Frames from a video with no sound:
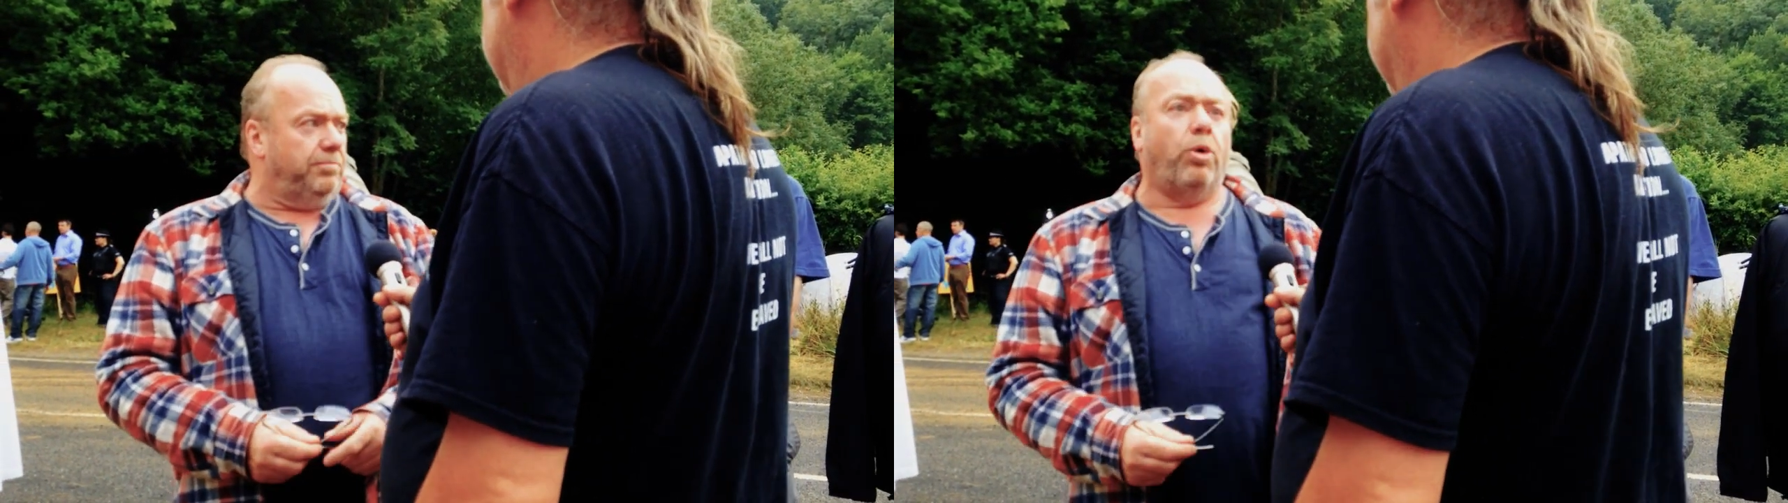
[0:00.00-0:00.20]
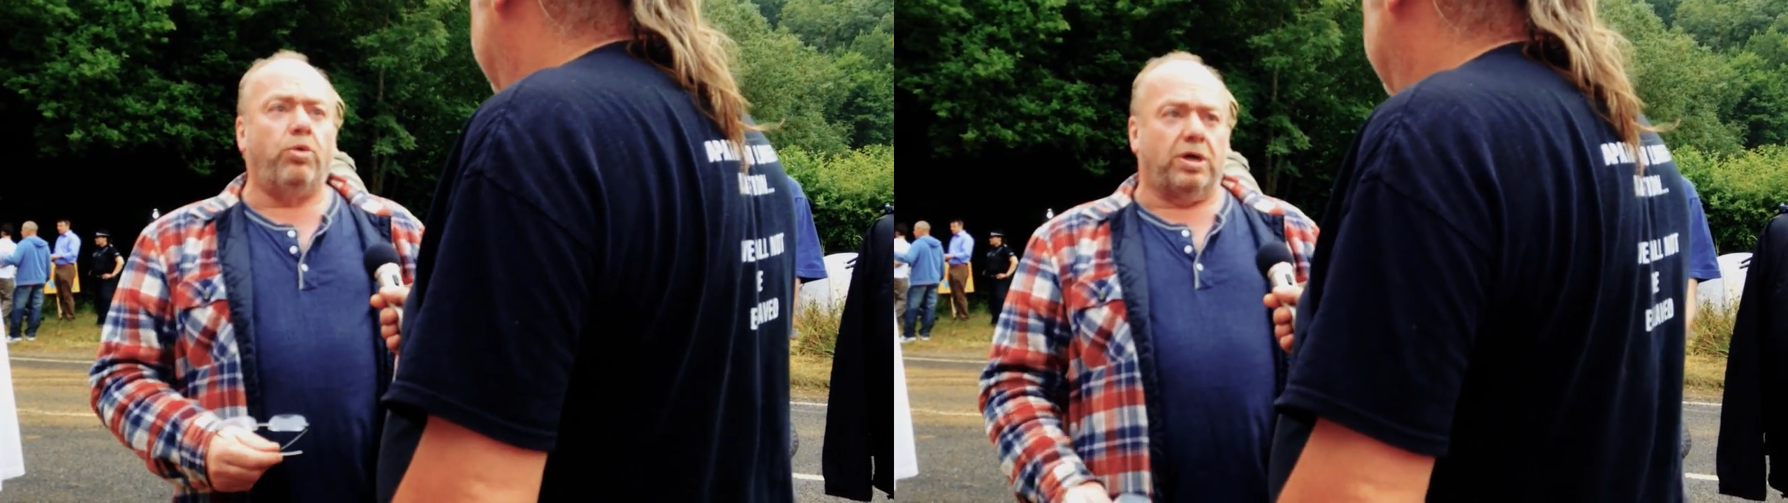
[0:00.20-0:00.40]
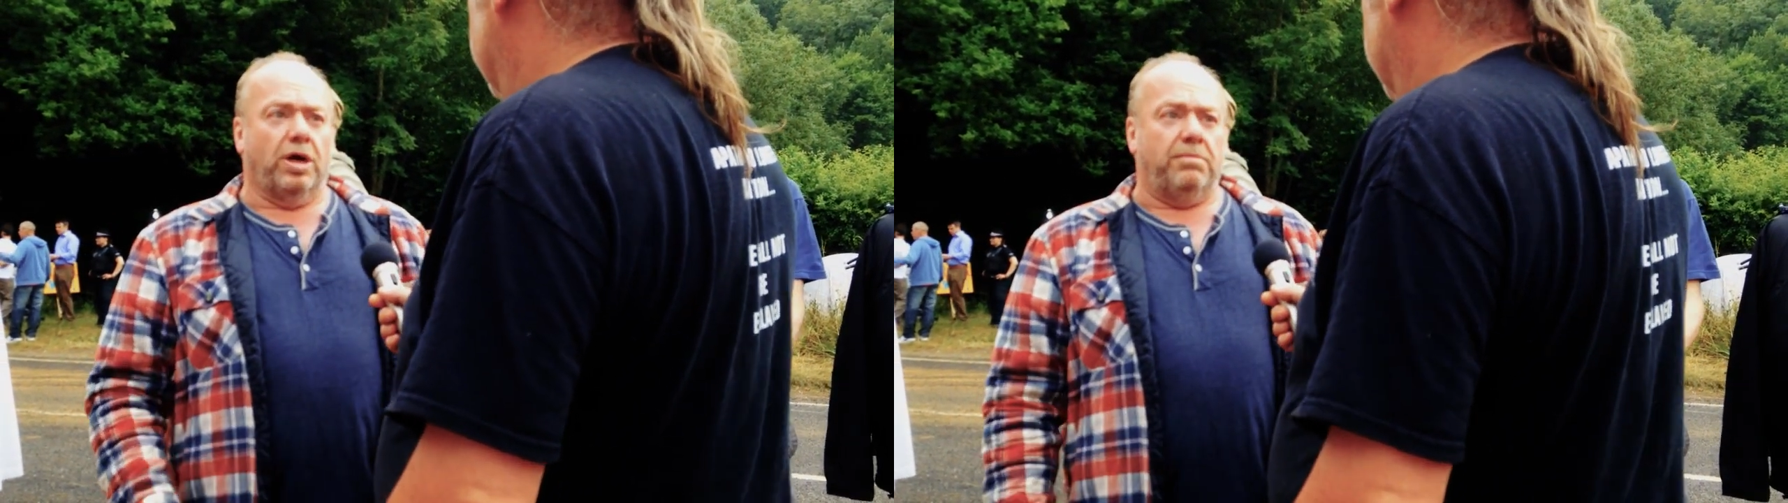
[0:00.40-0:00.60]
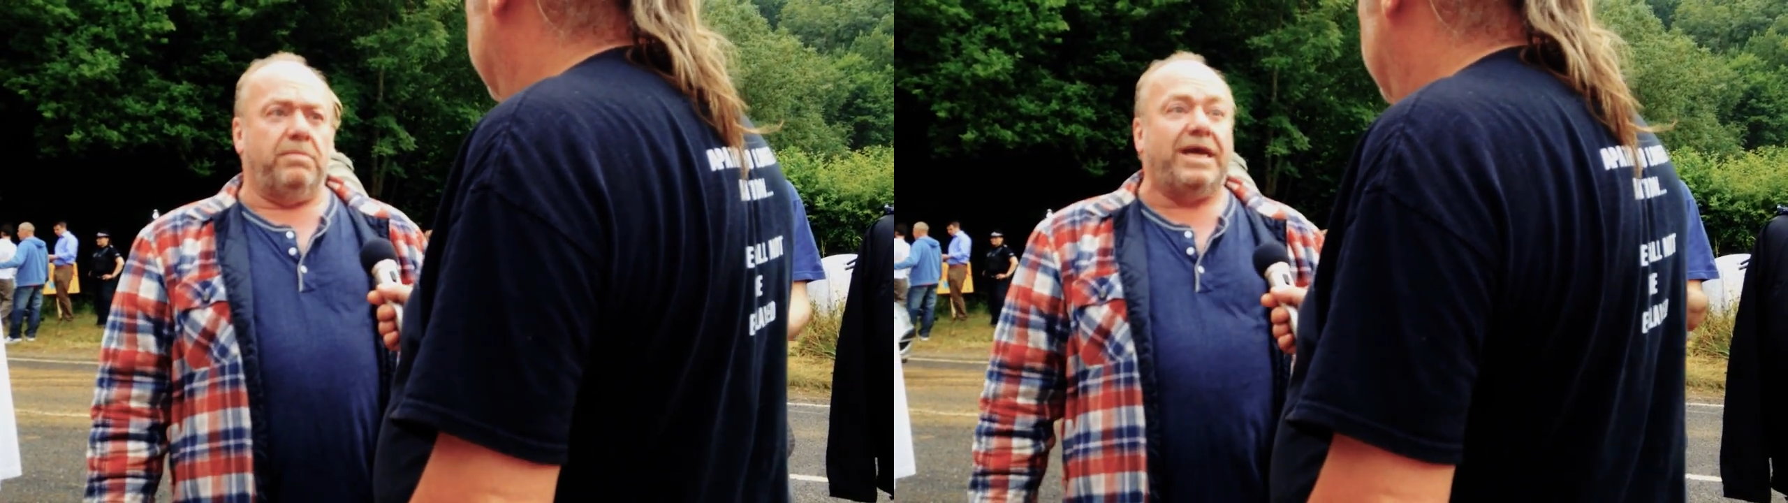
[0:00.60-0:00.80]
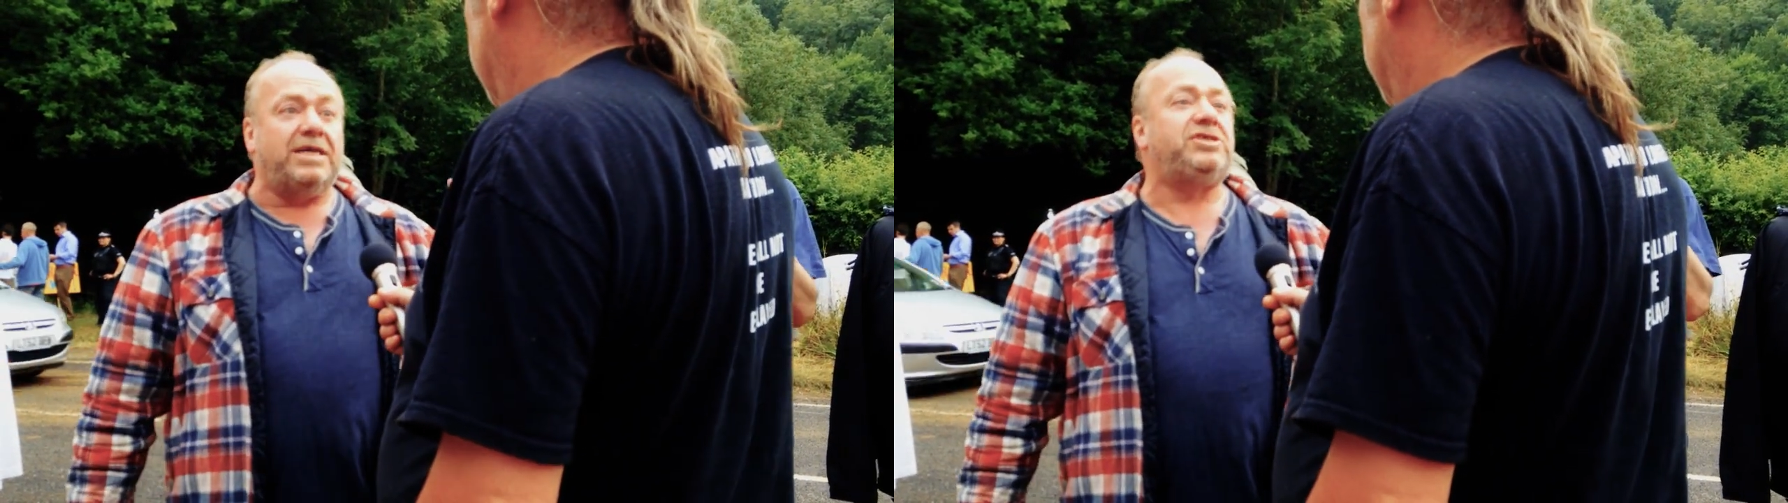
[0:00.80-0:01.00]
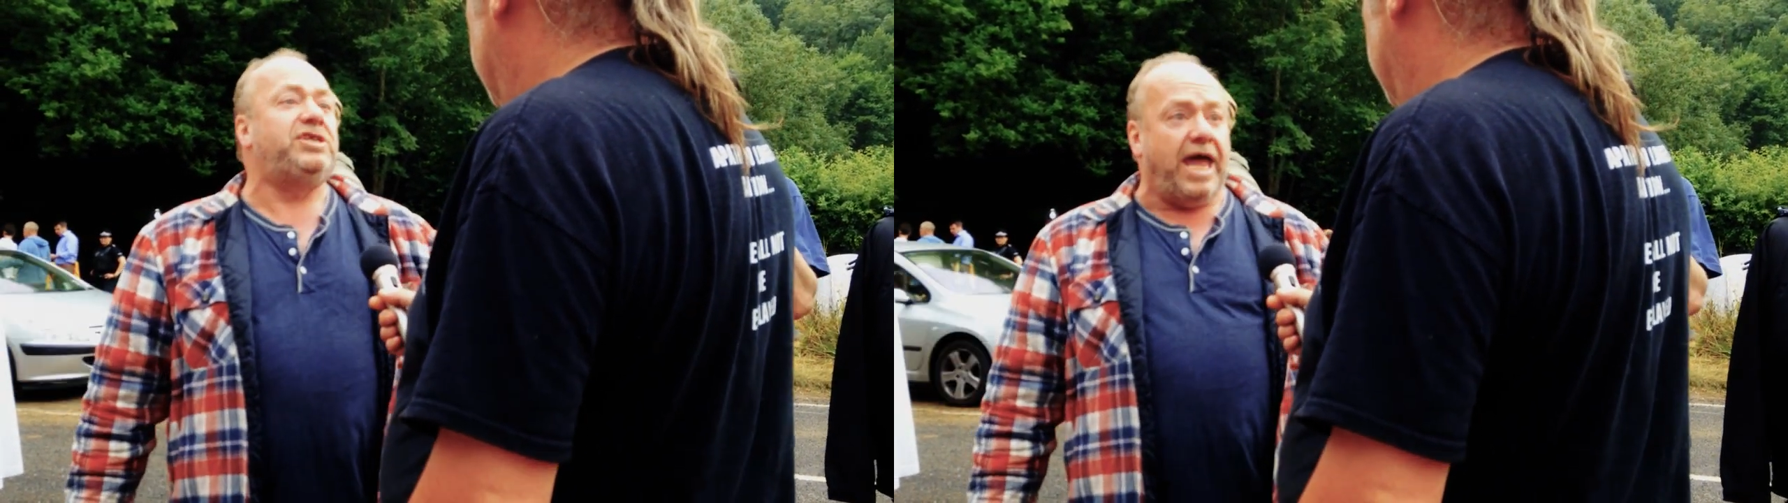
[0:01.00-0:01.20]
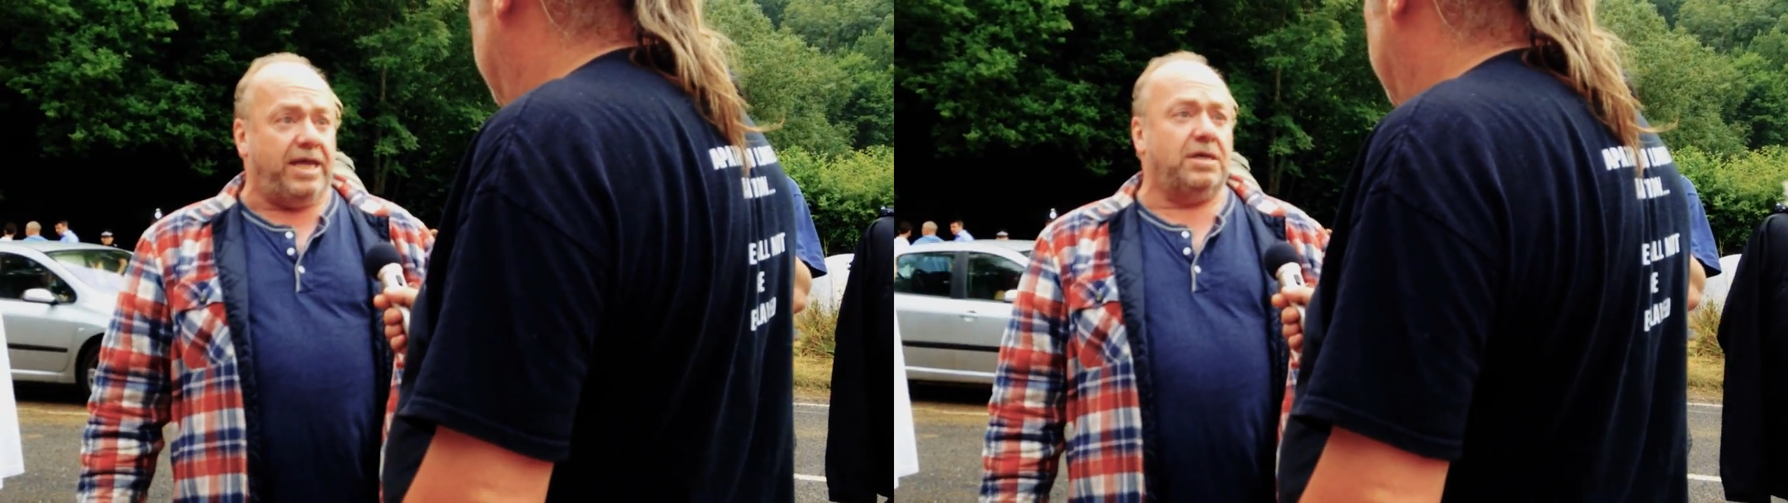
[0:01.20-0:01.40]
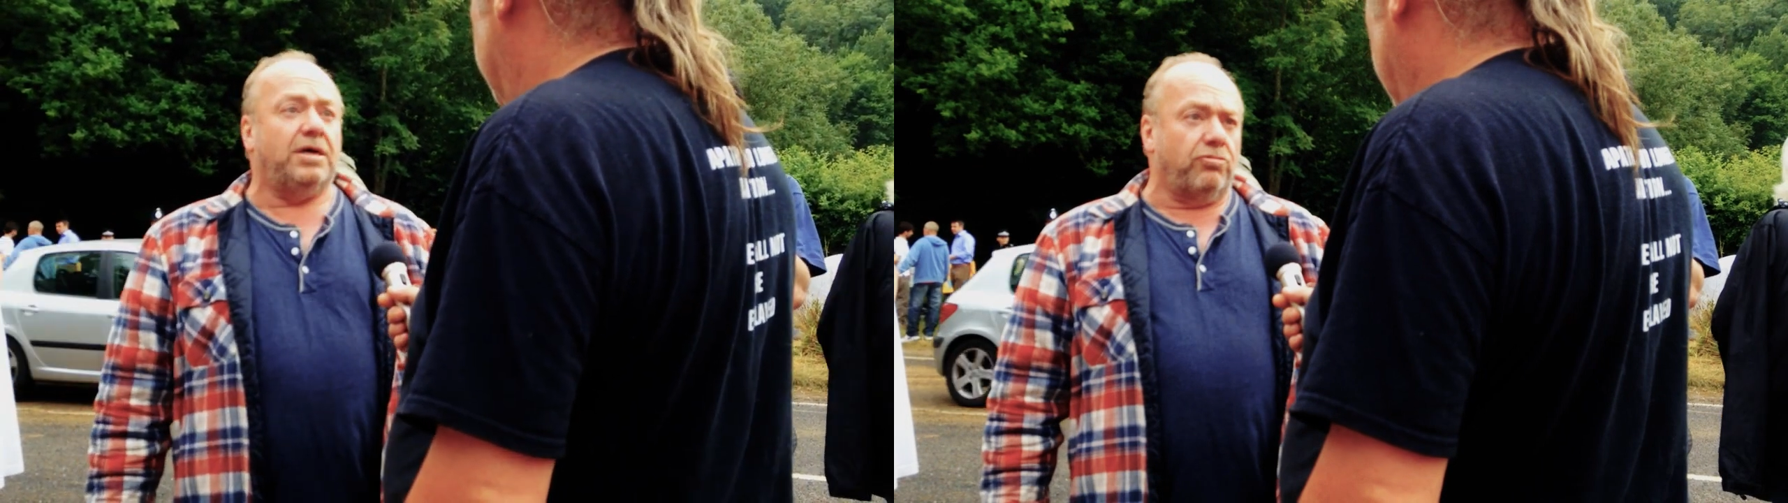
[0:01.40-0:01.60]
Balcombe is dead